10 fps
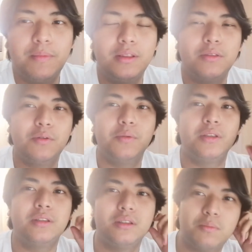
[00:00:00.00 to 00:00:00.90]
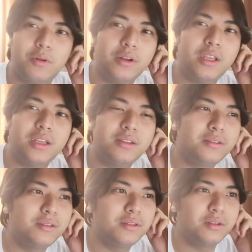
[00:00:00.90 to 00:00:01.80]
been doing since morning.
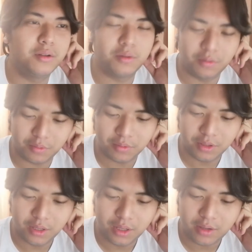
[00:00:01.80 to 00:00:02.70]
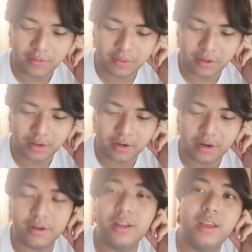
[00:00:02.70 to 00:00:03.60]
So
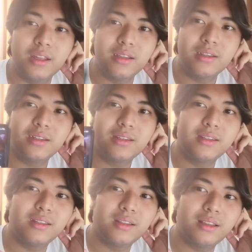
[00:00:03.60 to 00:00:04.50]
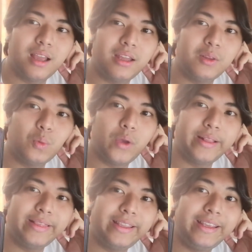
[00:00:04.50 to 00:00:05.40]
currently it's
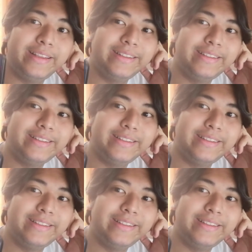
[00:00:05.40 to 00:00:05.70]
9:20.